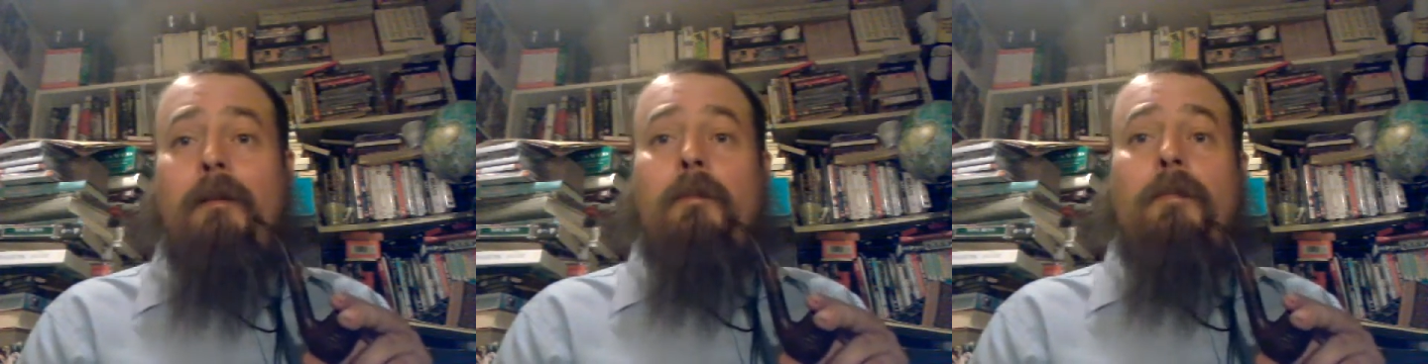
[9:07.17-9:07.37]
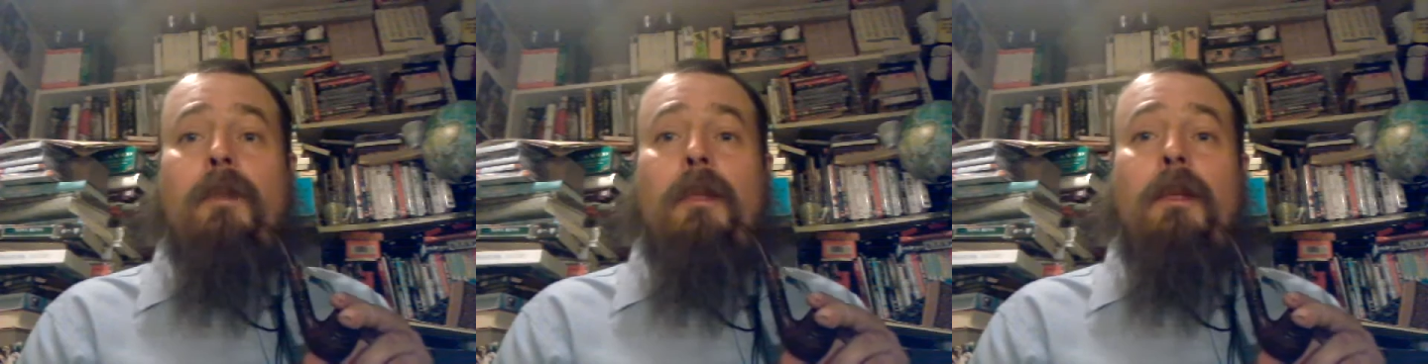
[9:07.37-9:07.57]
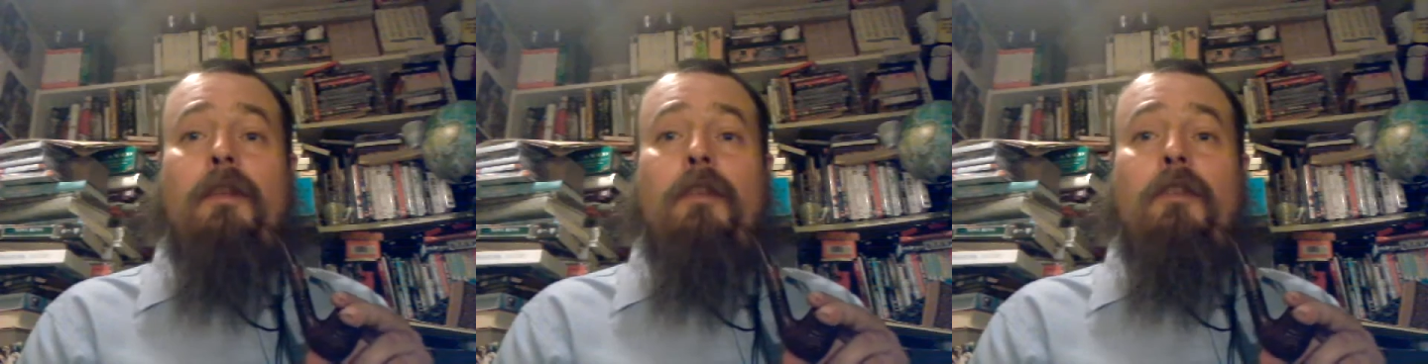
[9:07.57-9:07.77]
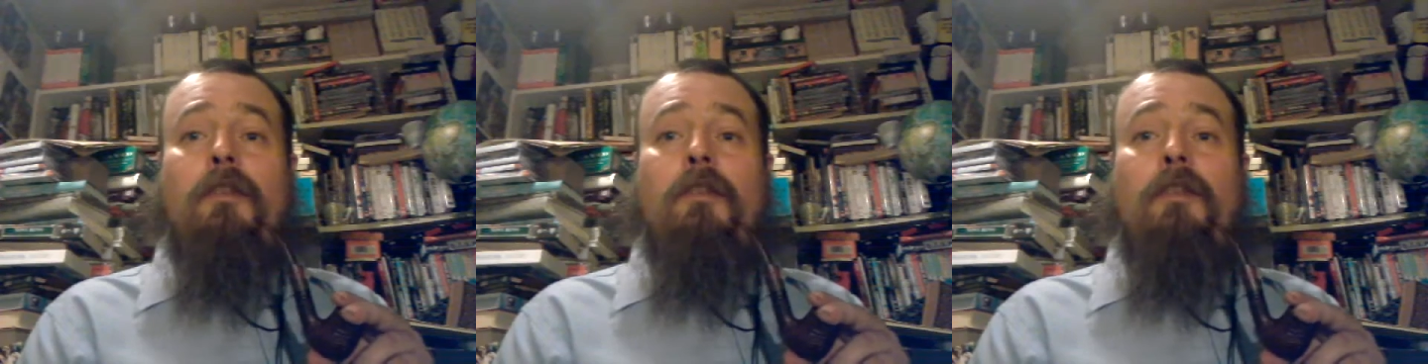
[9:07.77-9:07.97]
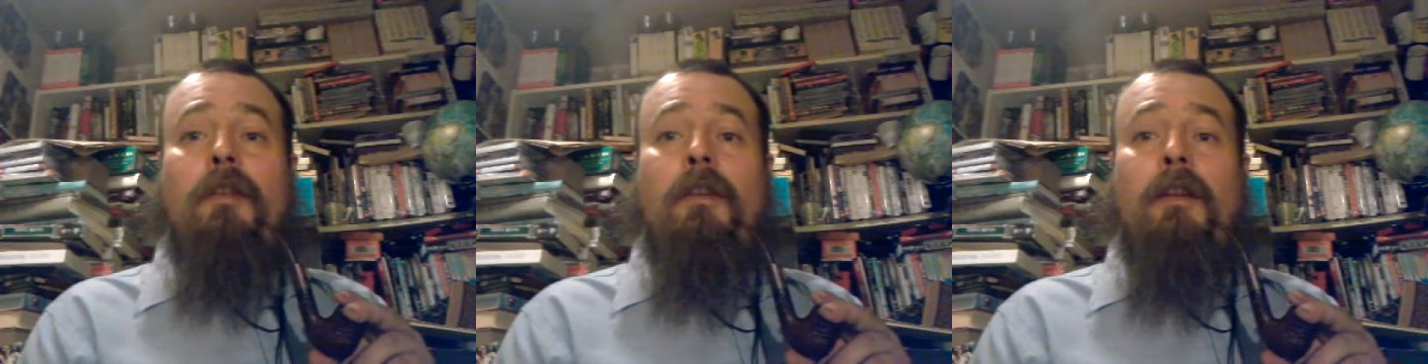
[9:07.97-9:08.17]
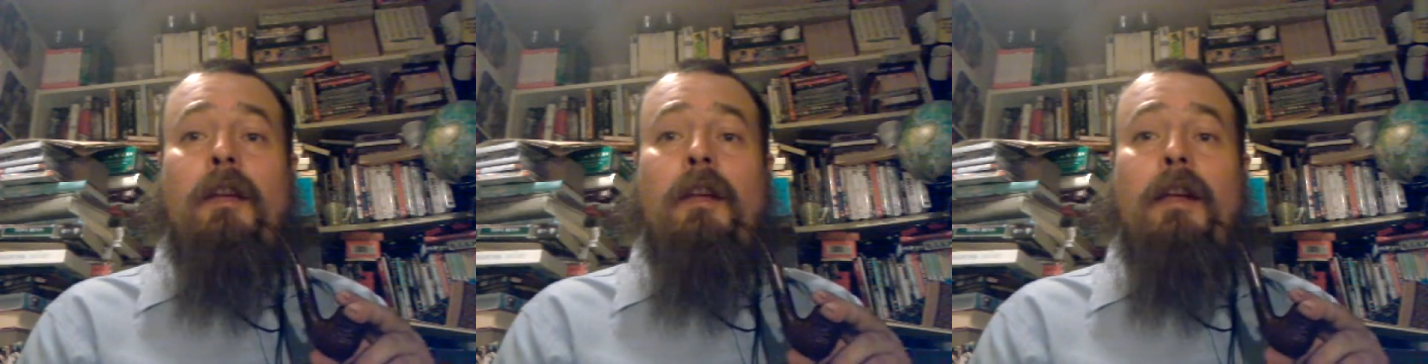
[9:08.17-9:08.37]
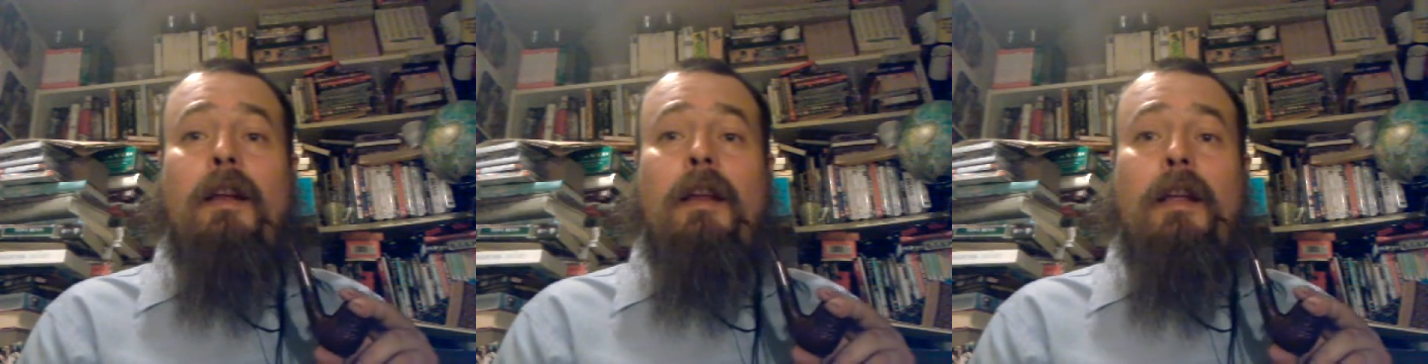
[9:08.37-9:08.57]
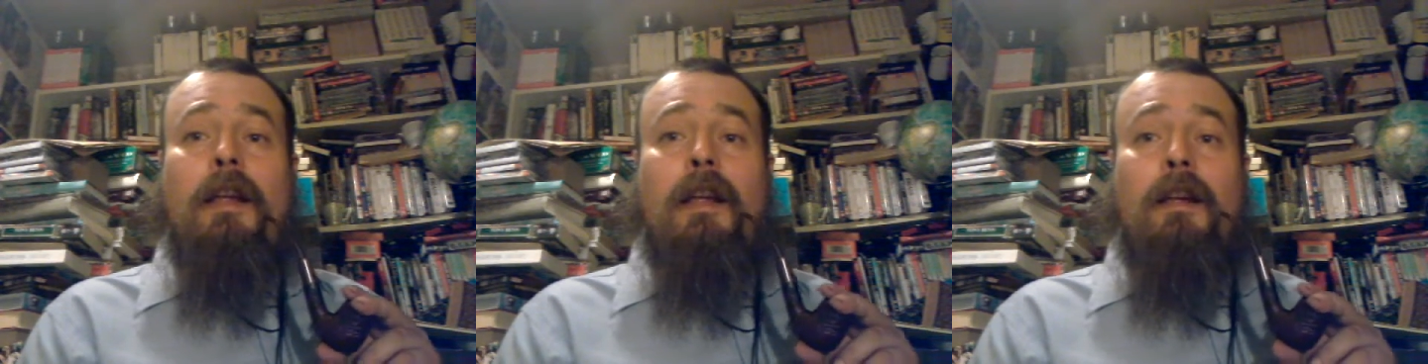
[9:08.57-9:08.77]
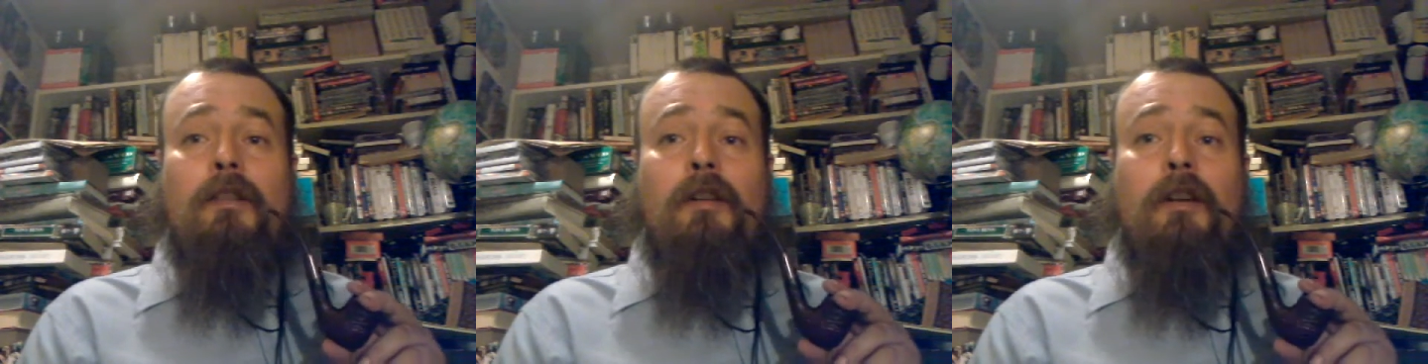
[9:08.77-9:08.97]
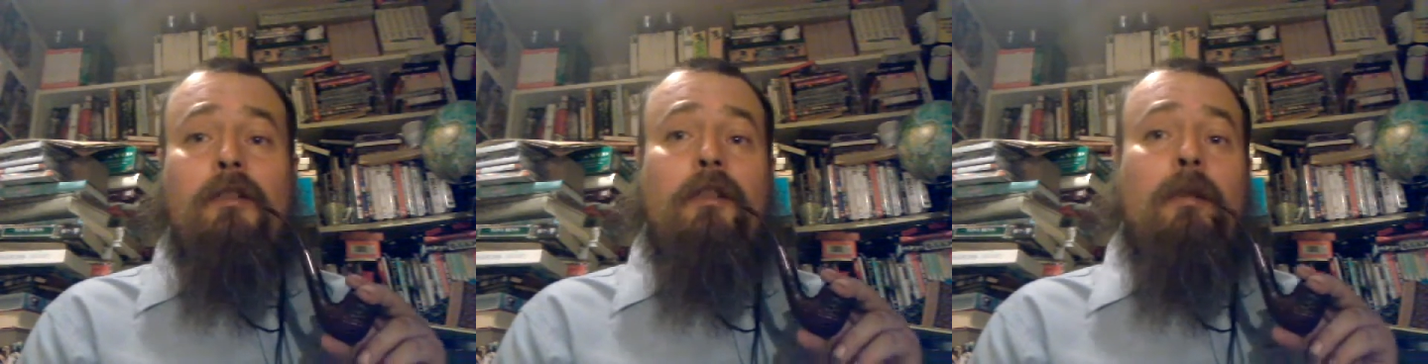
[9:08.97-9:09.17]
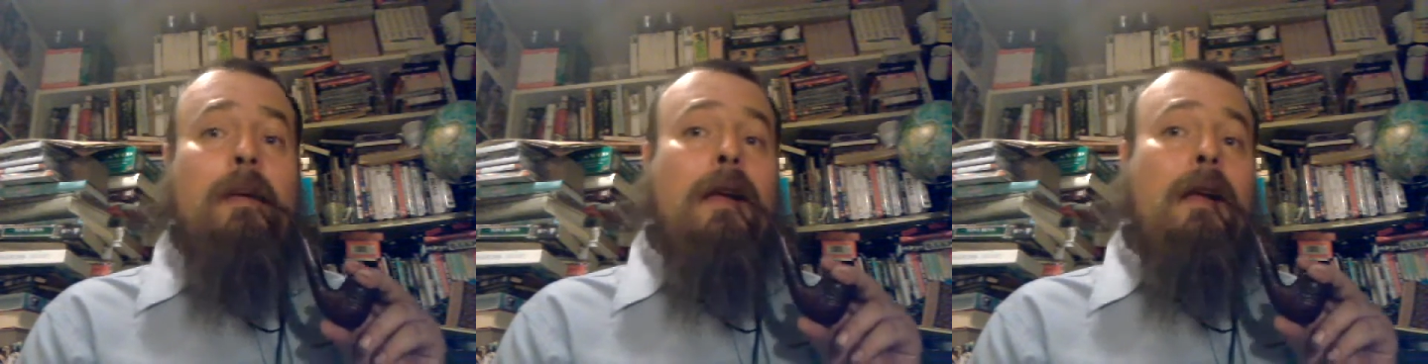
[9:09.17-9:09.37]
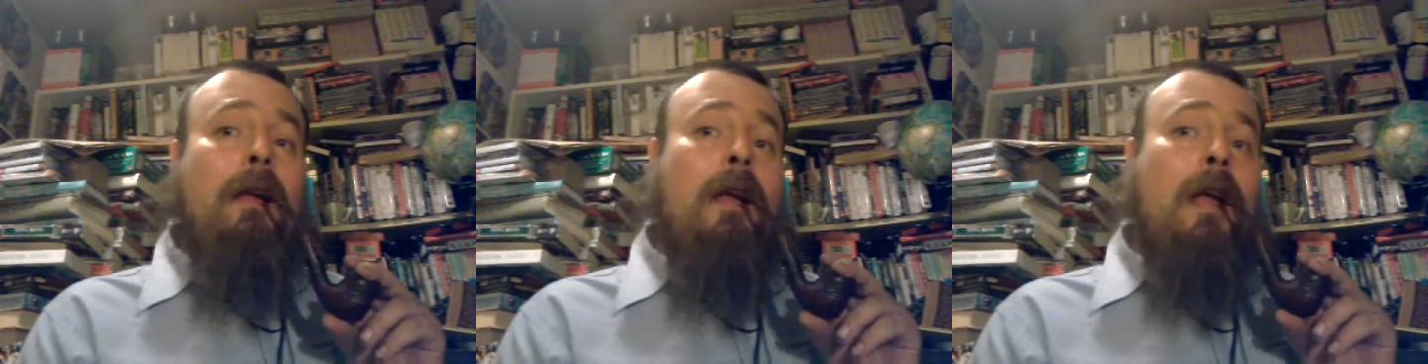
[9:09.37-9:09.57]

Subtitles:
It is an excellent tobacco.